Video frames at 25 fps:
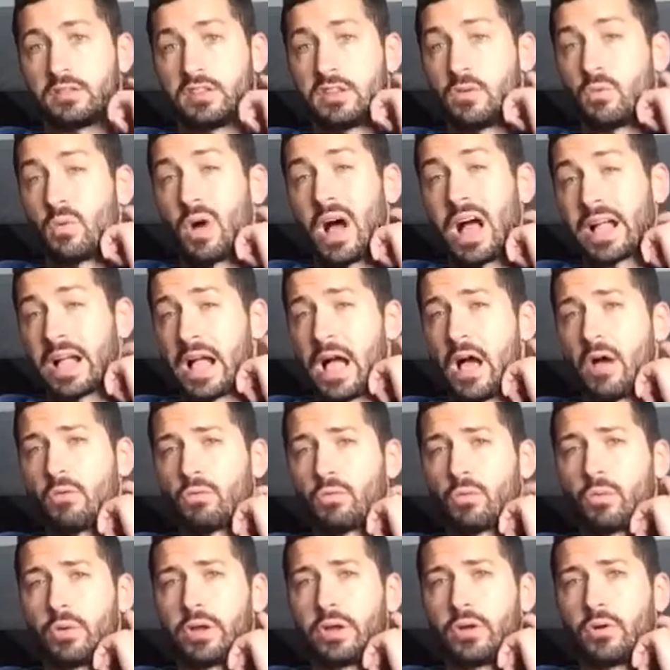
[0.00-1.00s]
Ty got
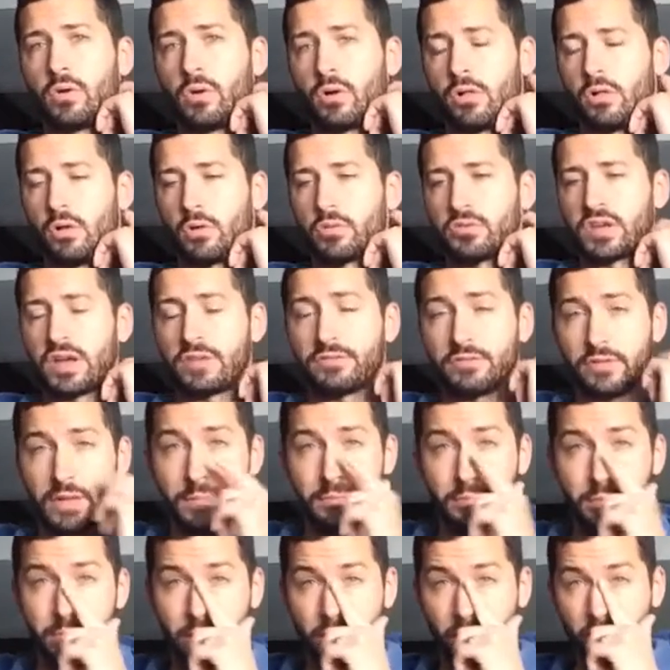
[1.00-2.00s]
real close after
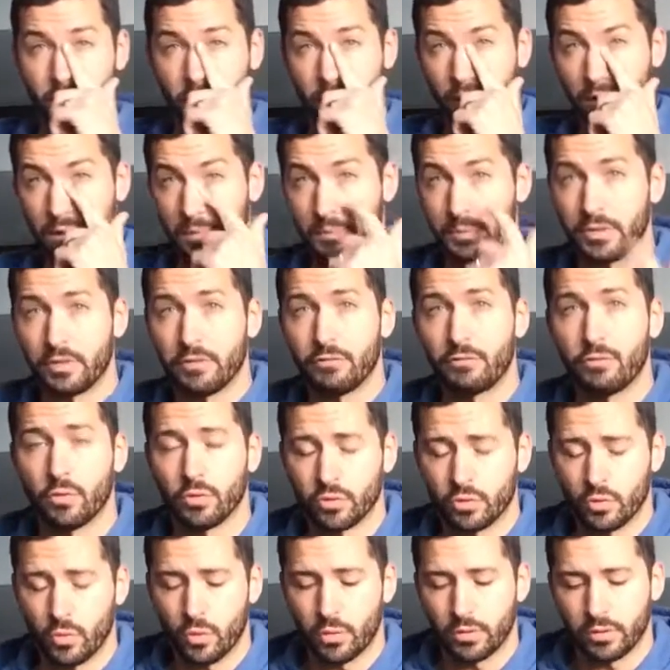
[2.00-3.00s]
that big hookup in the
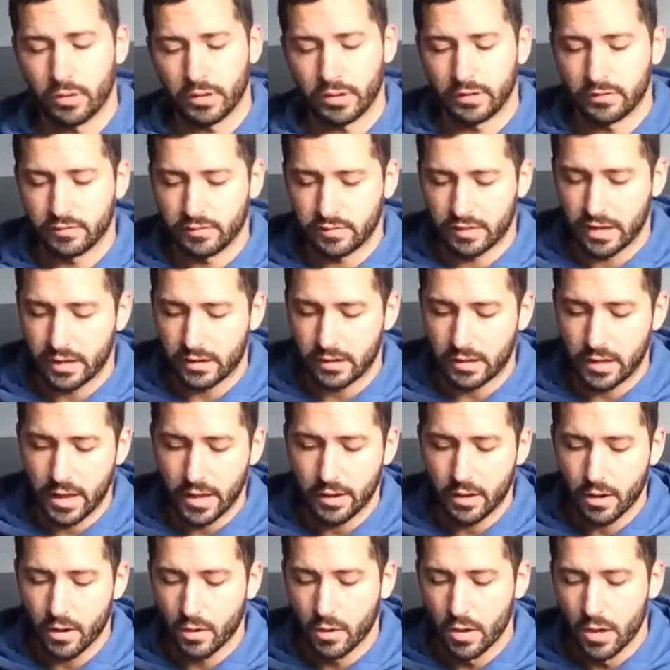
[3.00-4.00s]
fourth quarter against San
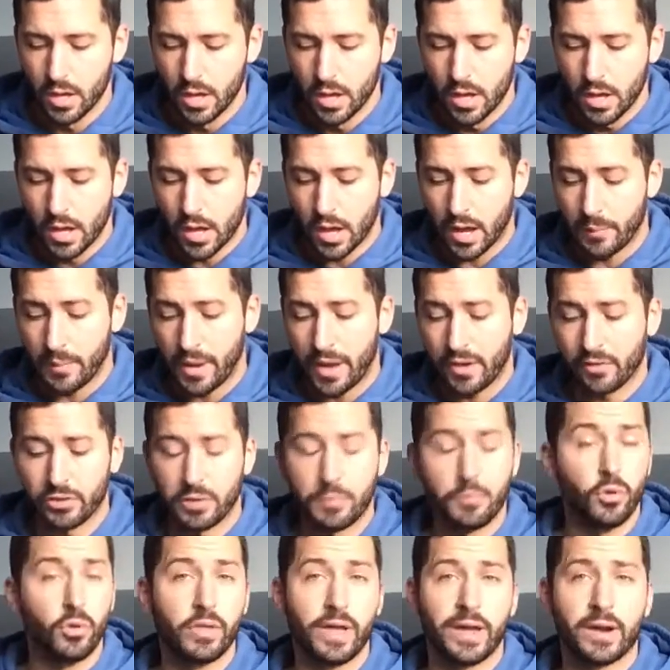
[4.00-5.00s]
Diego. I only
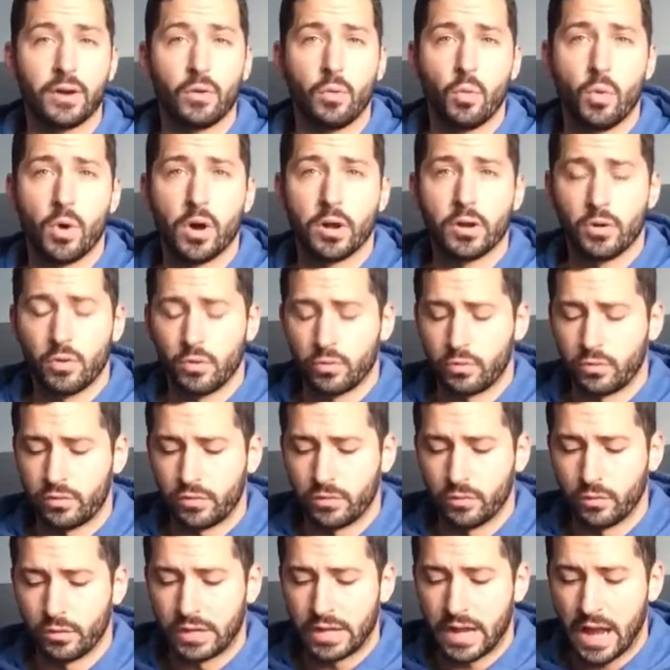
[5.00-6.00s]
pulled out a
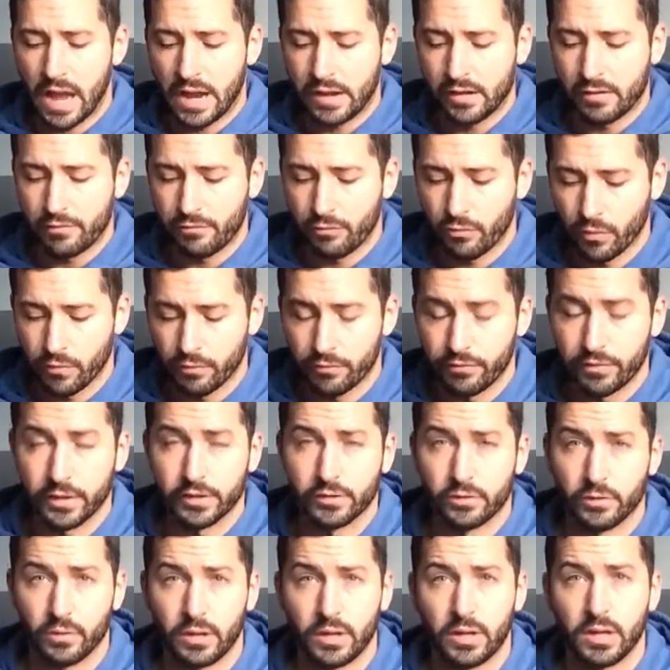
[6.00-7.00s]
102 to 94
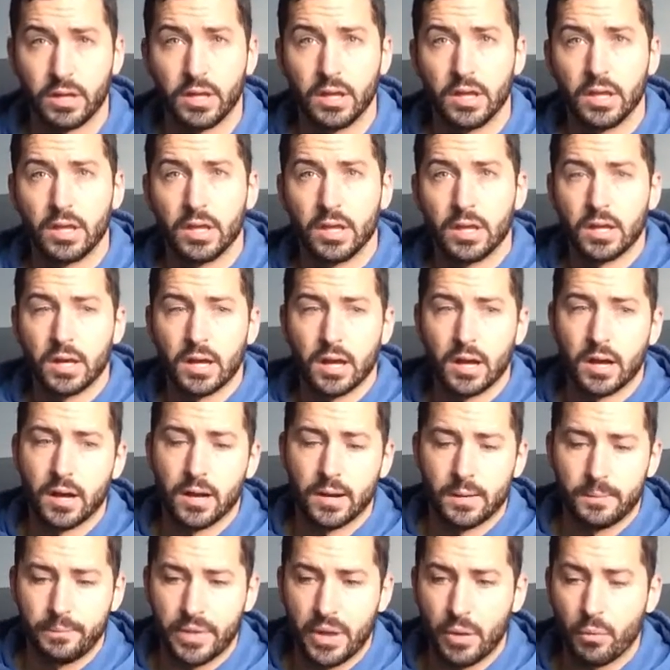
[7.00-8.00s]
victory.
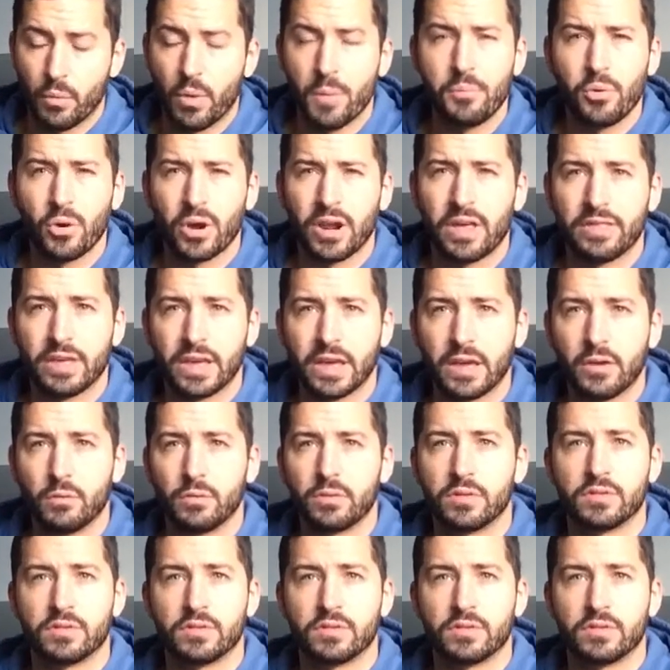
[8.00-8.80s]
At one point, I think